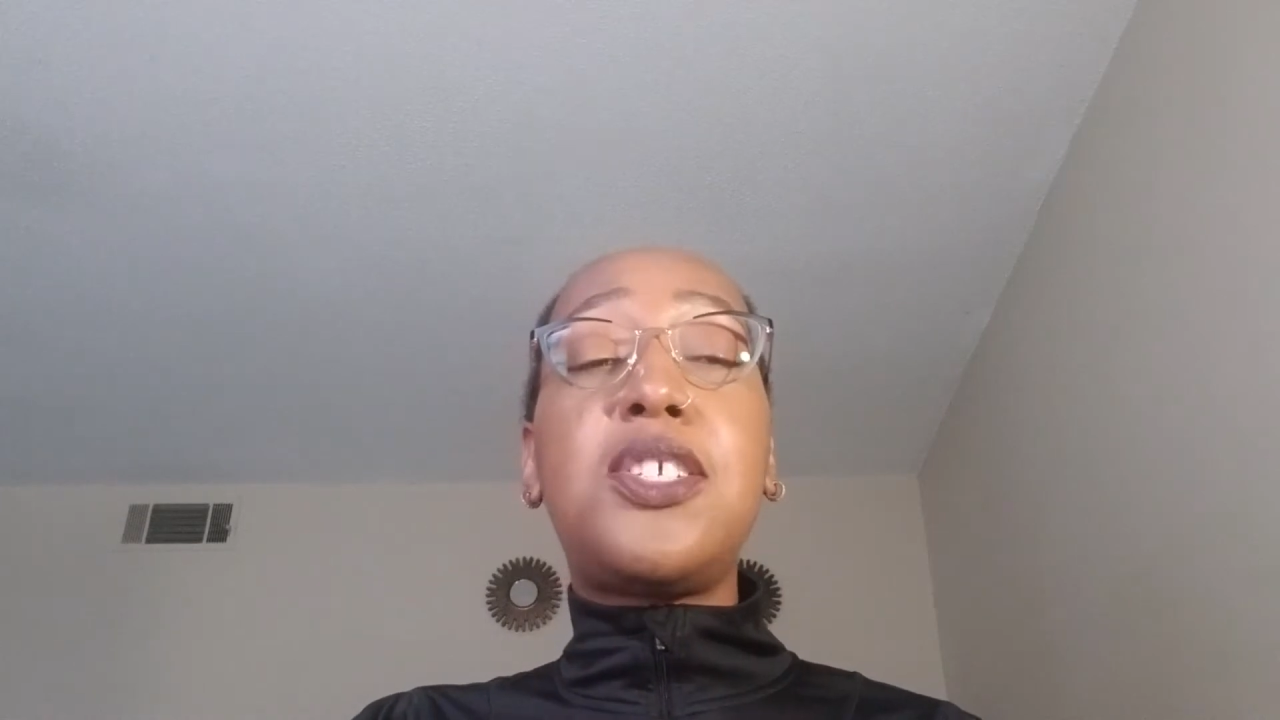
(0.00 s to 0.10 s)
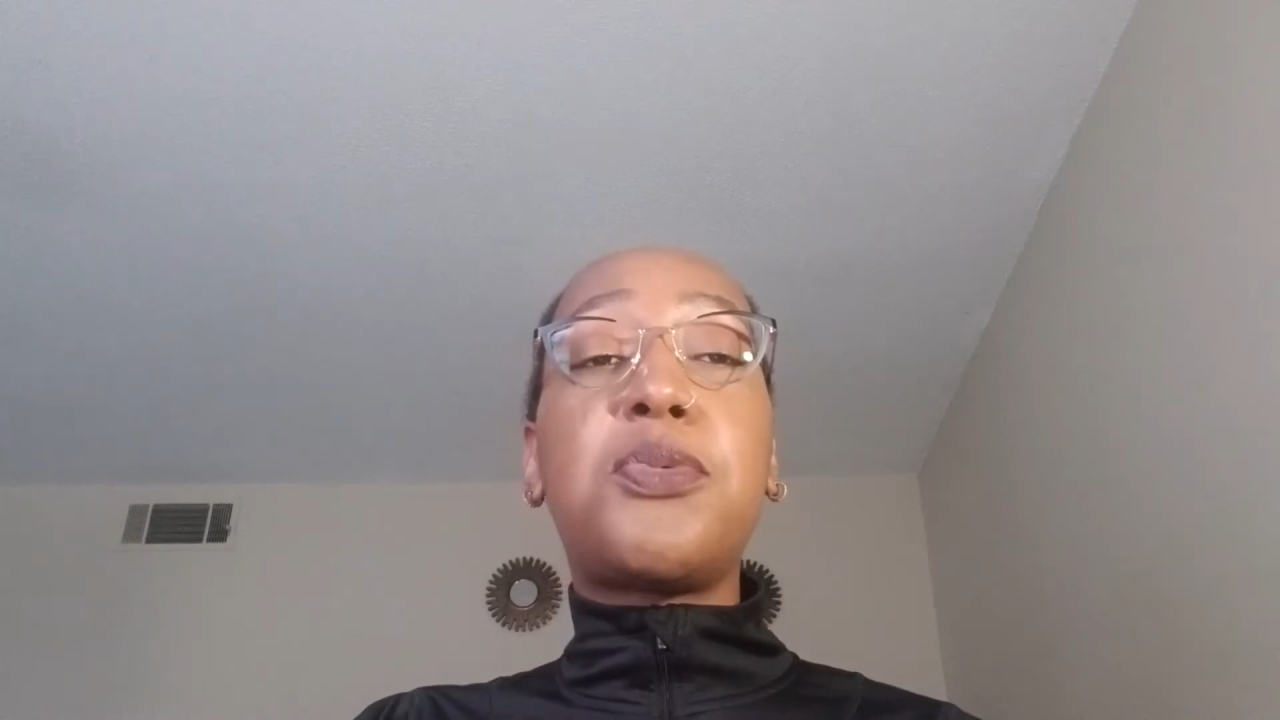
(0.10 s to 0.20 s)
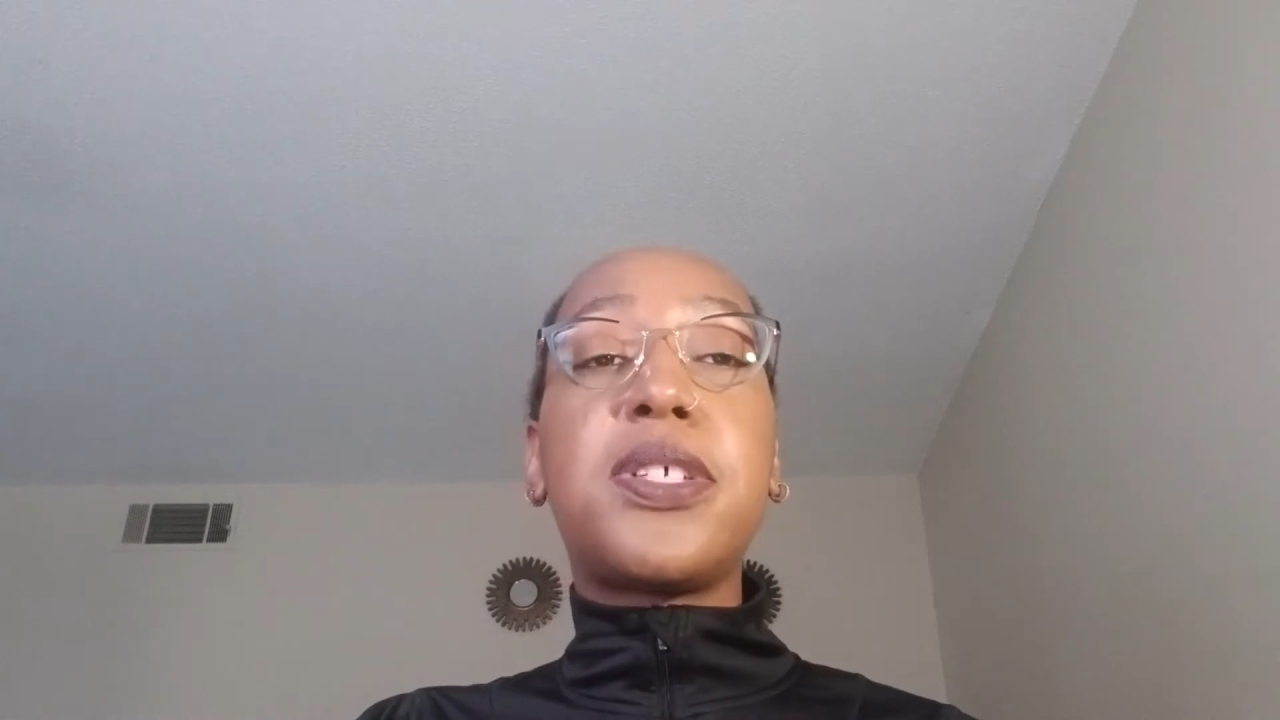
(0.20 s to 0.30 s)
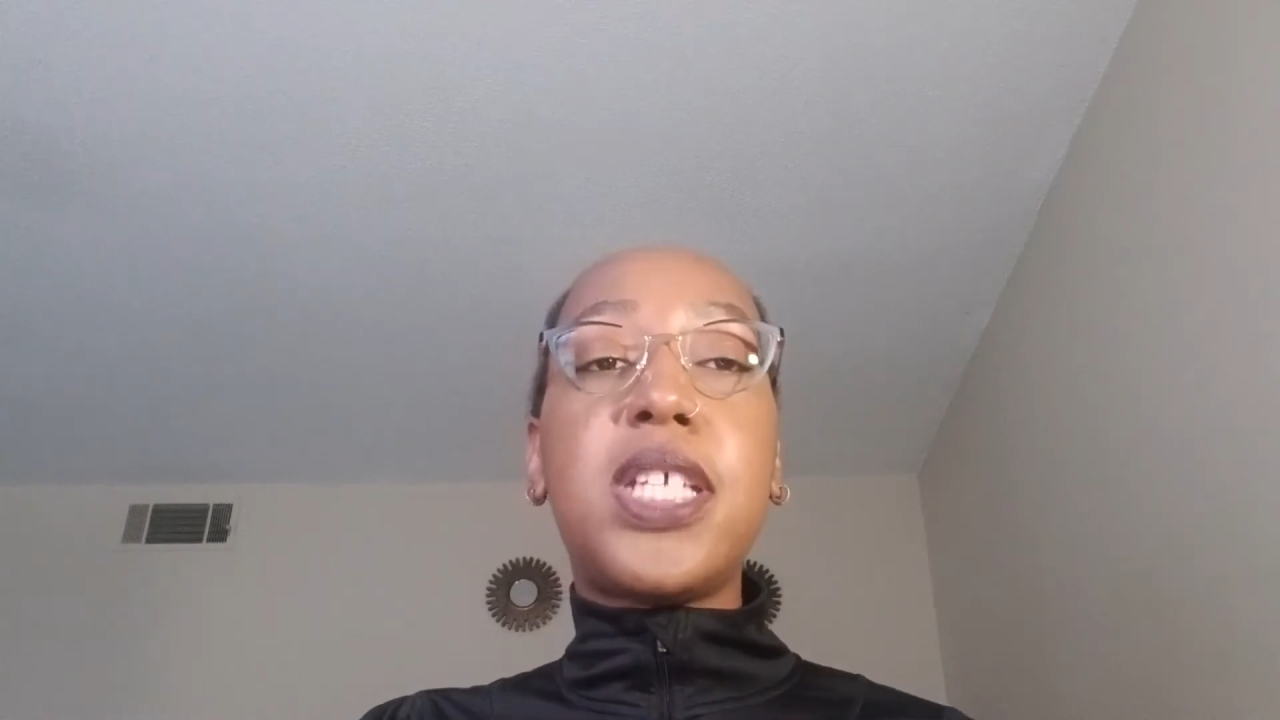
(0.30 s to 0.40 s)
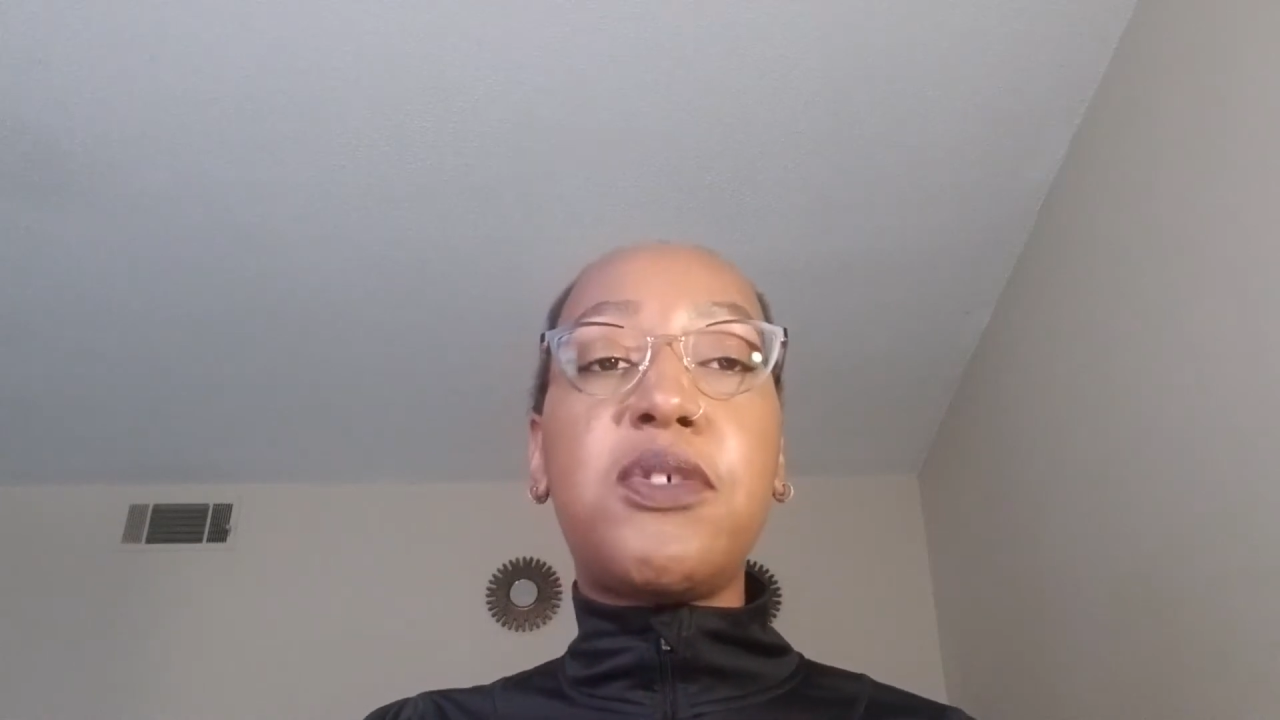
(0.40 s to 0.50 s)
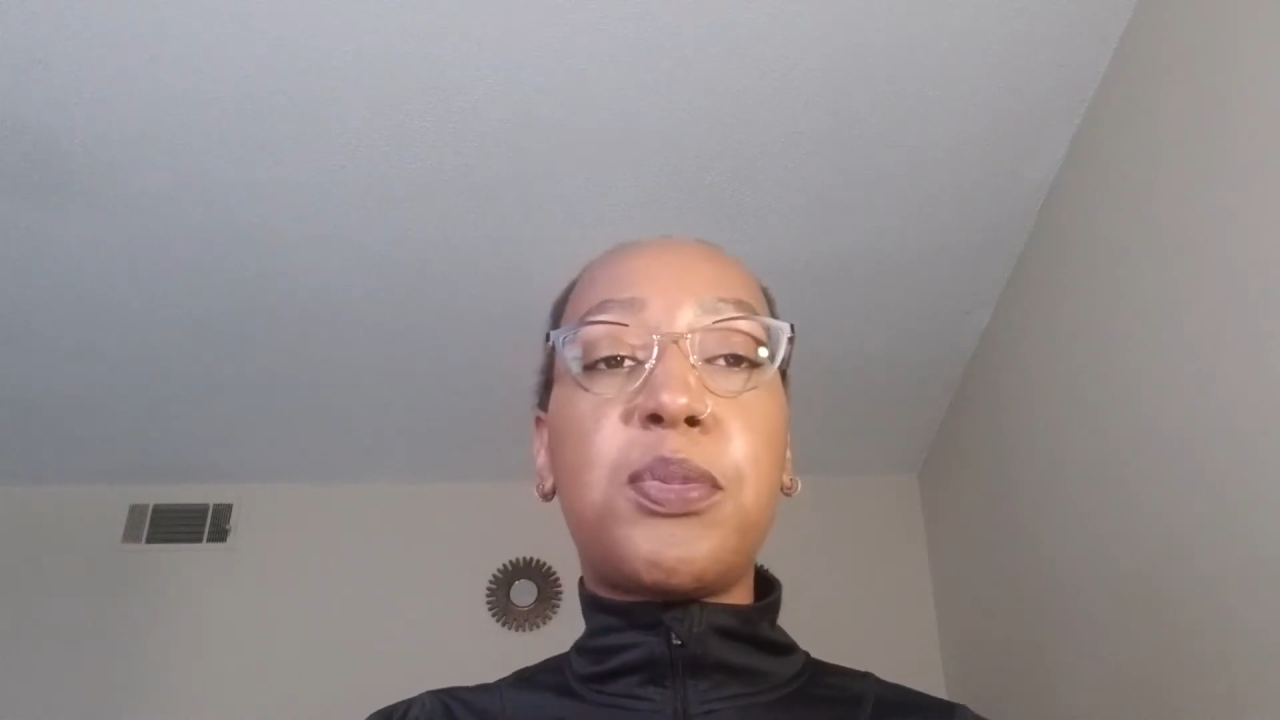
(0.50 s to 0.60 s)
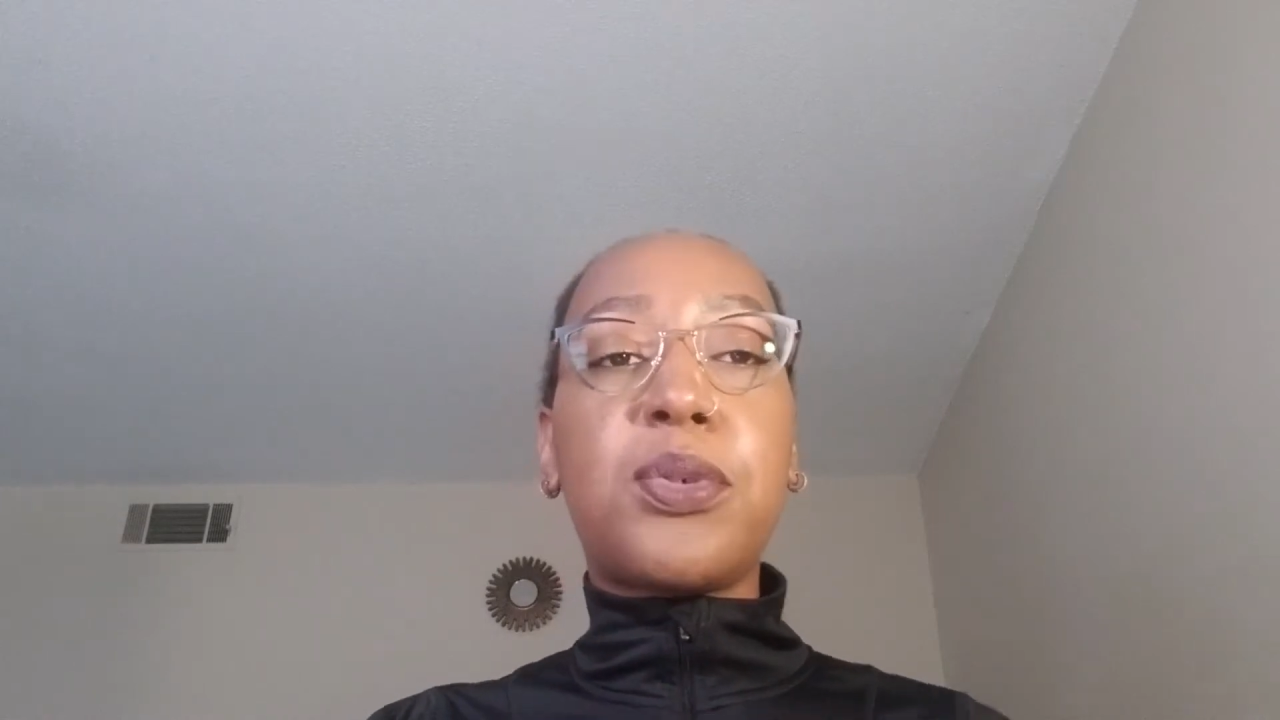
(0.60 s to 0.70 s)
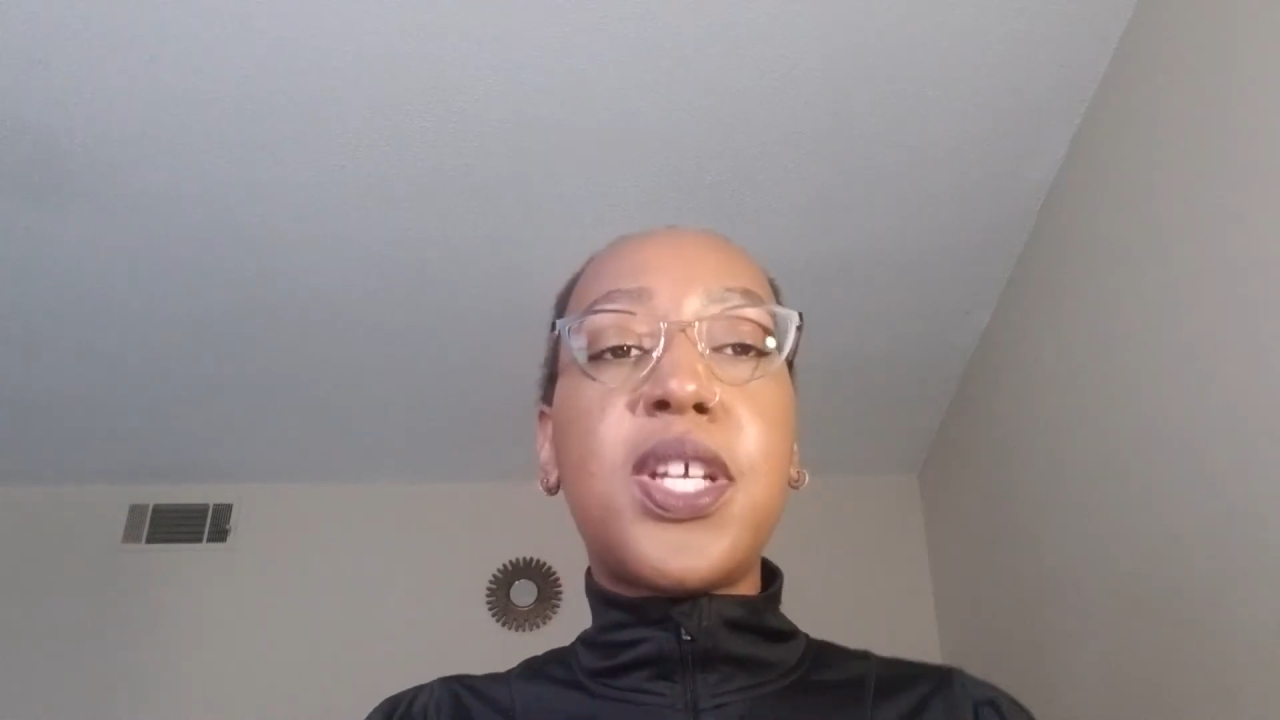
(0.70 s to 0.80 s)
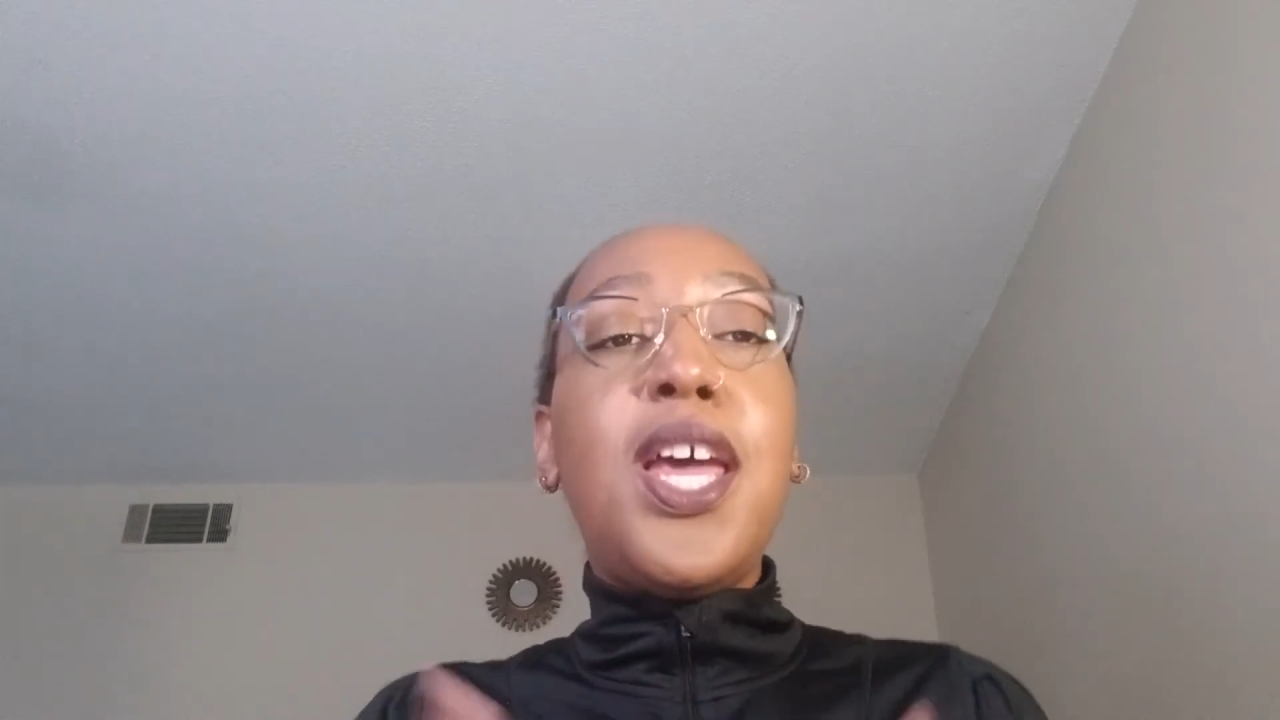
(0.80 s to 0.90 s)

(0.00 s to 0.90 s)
receivables.